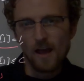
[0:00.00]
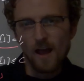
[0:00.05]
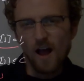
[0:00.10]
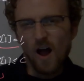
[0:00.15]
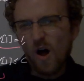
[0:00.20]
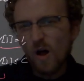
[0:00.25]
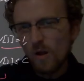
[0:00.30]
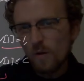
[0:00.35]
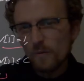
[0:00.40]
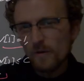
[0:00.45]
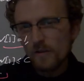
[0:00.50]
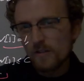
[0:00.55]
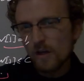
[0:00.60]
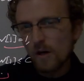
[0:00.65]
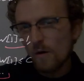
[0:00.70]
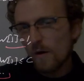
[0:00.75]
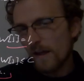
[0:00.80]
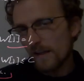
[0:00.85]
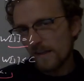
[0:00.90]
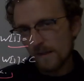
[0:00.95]
All we
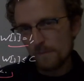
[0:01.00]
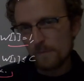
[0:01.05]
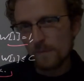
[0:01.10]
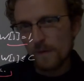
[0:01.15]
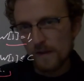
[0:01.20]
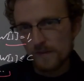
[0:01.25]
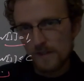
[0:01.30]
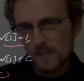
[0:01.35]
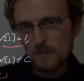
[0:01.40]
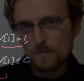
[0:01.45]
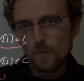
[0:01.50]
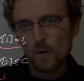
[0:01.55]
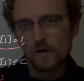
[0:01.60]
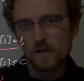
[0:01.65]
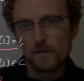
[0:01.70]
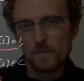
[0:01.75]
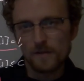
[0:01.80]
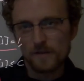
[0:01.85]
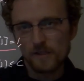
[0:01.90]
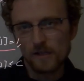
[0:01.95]
know at this point
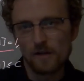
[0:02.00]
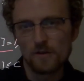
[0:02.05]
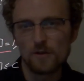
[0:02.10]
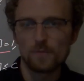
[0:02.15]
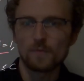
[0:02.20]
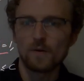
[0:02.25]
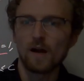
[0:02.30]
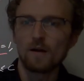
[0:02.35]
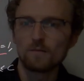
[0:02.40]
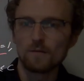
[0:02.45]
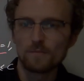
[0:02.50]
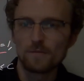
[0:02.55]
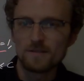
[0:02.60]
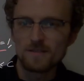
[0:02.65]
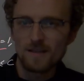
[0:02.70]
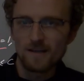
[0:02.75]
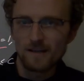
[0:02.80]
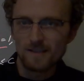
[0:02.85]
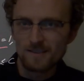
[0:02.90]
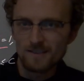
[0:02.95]
about the other problem is
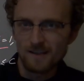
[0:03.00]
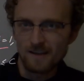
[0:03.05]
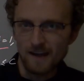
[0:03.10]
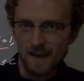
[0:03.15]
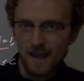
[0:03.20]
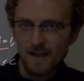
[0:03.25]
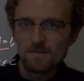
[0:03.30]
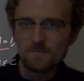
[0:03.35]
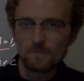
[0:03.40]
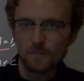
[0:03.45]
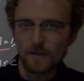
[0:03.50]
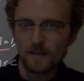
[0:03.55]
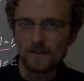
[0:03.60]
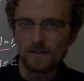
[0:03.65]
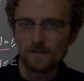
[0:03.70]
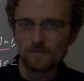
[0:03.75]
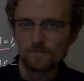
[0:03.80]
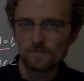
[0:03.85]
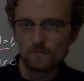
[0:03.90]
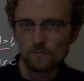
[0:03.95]
that it's in NP,
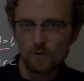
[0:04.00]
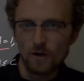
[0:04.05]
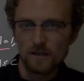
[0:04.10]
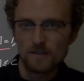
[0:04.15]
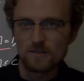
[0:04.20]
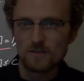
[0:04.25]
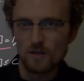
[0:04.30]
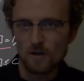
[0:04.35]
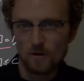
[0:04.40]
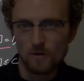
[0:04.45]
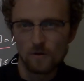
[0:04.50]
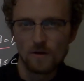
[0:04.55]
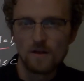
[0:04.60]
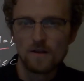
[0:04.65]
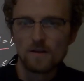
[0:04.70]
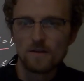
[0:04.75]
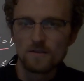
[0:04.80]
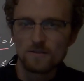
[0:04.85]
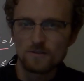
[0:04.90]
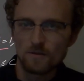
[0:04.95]
right? So
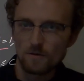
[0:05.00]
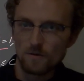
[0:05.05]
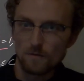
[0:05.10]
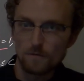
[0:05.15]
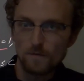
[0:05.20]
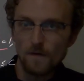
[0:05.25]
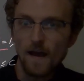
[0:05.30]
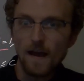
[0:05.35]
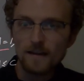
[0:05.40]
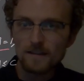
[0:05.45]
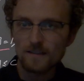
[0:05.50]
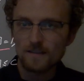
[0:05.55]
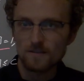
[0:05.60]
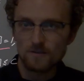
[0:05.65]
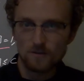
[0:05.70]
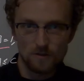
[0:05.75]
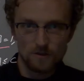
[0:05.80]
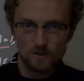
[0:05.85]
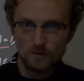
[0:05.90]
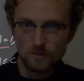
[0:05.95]

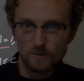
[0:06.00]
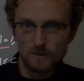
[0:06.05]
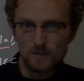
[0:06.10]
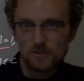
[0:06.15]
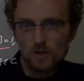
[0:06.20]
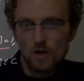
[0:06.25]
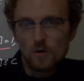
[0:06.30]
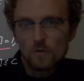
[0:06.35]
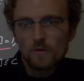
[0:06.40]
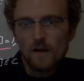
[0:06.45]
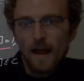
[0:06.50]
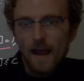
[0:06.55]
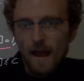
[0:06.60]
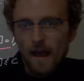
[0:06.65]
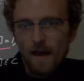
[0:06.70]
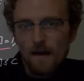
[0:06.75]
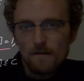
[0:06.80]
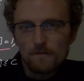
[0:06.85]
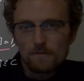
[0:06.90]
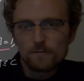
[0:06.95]
we don't
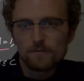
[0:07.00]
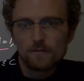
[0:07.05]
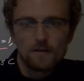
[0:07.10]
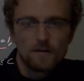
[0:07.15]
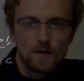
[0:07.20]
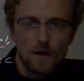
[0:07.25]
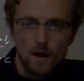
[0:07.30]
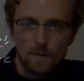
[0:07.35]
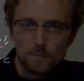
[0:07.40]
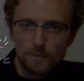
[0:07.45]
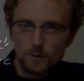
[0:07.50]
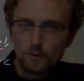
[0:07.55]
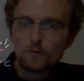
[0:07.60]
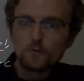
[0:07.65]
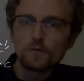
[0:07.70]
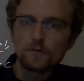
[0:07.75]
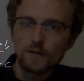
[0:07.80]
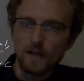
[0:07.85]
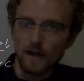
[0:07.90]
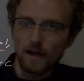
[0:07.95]
have a
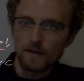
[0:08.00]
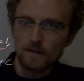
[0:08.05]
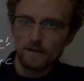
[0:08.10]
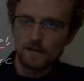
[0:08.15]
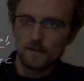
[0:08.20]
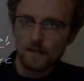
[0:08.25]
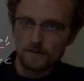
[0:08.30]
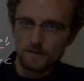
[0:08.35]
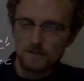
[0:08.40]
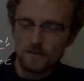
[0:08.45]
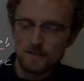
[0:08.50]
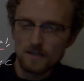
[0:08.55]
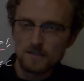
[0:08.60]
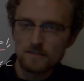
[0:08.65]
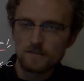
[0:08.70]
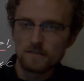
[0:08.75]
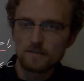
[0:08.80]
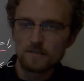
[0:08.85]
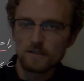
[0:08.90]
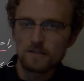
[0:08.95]
proof yet that the
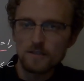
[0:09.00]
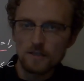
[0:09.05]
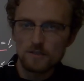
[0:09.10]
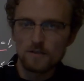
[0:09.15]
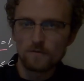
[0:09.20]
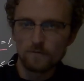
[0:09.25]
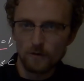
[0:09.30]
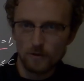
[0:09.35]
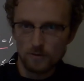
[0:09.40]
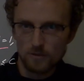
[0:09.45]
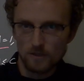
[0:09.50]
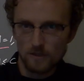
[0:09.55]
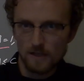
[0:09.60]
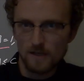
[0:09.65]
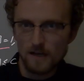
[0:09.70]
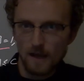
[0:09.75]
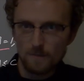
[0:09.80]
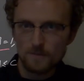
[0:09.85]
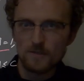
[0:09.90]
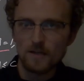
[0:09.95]
decision version of the
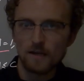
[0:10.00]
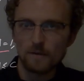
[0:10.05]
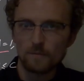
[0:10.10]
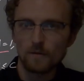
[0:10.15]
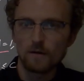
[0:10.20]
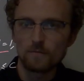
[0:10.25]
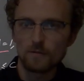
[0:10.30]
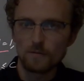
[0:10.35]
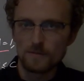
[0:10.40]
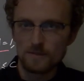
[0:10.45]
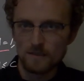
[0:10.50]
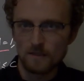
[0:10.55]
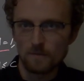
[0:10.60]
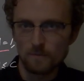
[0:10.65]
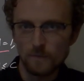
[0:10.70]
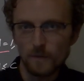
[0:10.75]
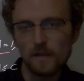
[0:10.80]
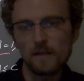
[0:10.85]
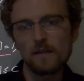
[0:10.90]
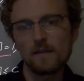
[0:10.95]
knapsack problem is in
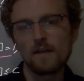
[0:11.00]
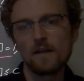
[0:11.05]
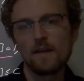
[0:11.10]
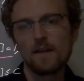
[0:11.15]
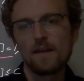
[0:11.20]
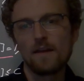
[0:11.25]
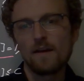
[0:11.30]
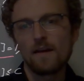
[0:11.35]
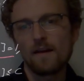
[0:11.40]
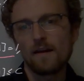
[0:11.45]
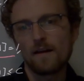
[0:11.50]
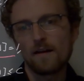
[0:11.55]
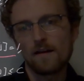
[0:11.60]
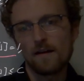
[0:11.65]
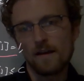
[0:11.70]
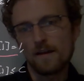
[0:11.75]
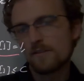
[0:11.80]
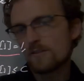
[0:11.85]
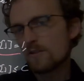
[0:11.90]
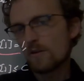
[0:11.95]
P,
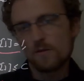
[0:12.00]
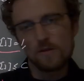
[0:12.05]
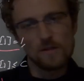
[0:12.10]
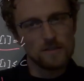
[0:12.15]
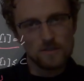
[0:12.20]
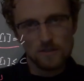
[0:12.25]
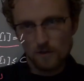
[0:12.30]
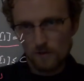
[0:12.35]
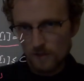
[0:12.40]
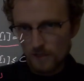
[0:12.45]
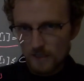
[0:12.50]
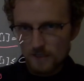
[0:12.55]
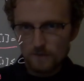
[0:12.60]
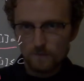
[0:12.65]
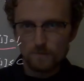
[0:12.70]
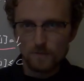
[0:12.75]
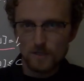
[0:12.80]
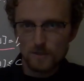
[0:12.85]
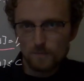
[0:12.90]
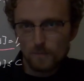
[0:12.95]
and so
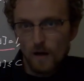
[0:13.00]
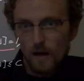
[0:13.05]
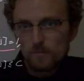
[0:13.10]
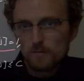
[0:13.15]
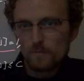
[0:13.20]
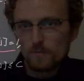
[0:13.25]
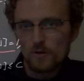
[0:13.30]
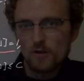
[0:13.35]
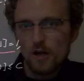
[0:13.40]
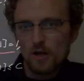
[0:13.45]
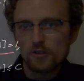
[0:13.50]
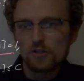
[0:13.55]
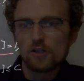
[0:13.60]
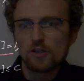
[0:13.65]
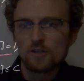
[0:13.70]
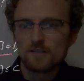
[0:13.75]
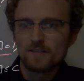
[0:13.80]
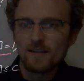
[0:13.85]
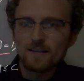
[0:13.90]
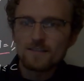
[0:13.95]
this problem
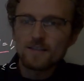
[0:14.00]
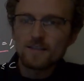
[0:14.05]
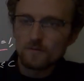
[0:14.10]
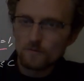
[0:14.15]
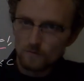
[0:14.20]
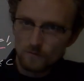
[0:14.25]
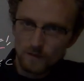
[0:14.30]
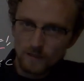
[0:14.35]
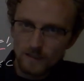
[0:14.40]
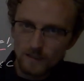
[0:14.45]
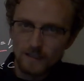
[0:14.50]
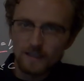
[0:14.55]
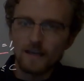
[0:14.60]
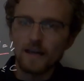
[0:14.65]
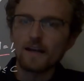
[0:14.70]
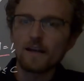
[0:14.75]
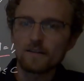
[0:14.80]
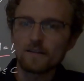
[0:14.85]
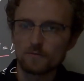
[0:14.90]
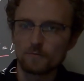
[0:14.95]
reduction doesn't really
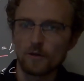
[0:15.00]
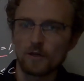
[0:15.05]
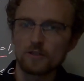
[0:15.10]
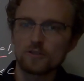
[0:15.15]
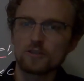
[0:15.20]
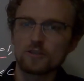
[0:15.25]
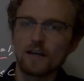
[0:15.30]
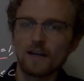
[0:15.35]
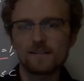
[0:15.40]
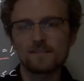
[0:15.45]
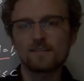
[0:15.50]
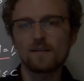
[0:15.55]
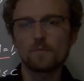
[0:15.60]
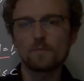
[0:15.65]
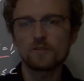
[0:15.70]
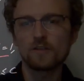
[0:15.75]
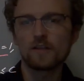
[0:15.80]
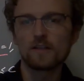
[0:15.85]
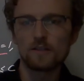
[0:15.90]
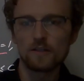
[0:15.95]
get us much, except
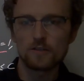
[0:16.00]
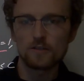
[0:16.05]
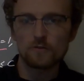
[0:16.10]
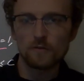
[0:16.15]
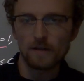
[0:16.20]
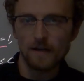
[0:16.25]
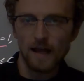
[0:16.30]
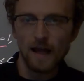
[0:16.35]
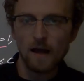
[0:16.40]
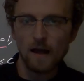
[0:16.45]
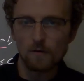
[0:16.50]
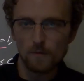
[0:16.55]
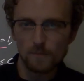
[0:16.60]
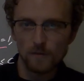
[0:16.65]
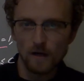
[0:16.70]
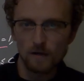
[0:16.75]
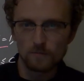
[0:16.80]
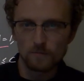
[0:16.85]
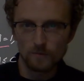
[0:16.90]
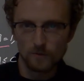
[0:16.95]
to illustrate how a
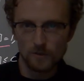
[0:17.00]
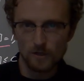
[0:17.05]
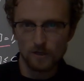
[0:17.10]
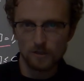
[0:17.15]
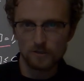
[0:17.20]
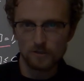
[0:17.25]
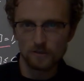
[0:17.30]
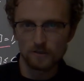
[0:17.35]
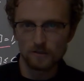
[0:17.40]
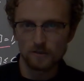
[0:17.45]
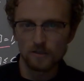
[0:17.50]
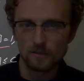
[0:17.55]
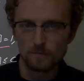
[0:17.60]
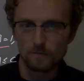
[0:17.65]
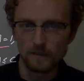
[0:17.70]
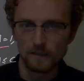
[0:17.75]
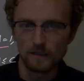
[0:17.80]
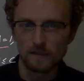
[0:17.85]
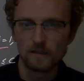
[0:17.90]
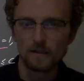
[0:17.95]
problem reduction could
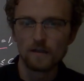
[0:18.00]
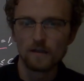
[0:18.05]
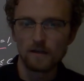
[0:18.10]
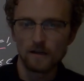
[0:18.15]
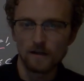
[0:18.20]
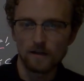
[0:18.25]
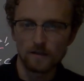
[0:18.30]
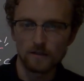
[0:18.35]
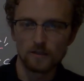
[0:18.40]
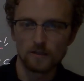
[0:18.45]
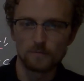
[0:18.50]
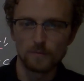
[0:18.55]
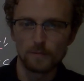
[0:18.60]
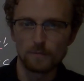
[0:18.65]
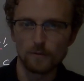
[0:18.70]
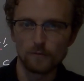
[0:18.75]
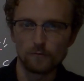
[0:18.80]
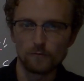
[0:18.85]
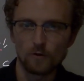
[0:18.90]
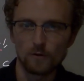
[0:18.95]
be
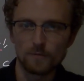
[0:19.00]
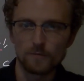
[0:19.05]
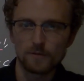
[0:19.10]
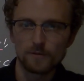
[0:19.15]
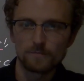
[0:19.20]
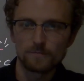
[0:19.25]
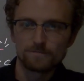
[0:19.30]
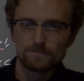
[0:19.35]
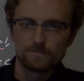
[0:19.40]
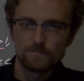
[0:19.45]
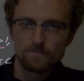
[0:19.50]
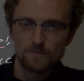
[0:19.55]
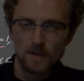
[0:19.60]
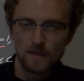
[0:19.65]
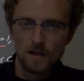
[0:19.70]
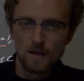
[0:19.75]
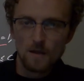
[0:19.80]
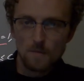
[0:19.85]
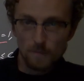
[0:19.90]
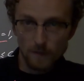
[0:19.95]
performed.
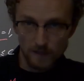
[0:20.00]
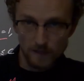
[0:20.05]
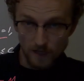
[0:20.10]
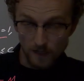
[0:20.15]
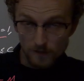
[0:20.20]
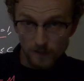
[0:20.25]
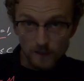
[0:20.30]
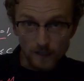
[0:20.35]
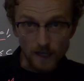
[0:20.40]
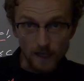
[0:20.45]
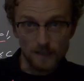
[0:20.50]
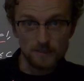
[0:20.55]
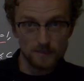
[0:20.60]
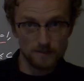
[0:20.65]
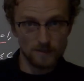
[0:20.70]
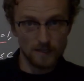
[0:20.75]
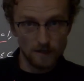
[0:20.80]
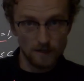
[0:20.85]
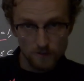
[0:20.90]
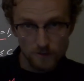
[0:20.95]
But nonetheless,
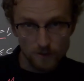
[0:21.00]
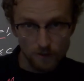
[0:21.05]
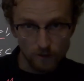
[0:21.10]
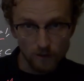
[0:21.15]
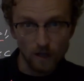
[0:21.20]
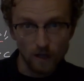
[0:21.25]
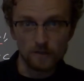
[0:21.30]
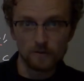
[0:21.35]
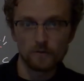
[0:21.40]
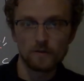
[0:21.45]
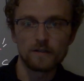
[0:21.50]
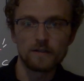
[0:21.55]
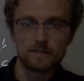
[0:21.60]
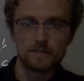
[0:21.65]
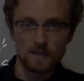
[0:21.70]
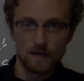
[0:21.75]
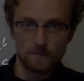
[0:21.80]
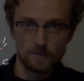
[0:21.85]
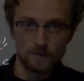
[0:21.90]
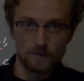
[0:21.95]
there's your concrete
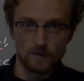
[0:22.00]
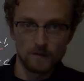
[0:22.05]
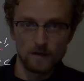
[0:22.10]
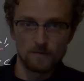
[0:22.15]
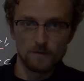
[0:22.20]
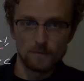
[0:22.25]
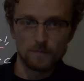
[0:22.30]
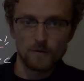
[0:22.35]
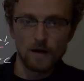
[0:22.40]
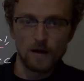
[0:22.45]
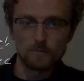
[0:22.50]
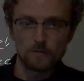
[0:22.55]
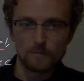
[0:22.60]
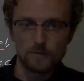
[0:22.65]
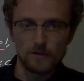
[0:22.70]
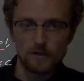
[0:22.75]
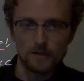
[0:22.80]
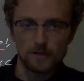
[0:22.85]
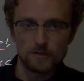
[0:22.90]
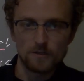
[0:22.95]
example of a problem
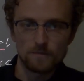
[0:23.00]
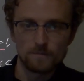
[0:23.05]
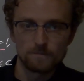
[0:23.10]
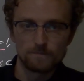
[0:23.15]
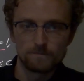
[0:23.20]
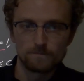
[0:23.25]
reduction.